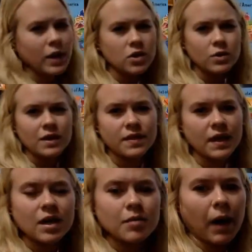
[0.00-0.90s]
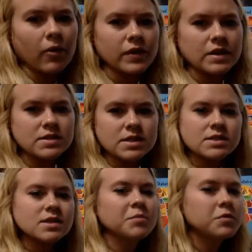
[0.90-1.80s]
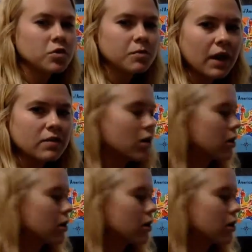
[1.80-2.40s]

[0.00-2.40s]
way you can think about this, and some of you might have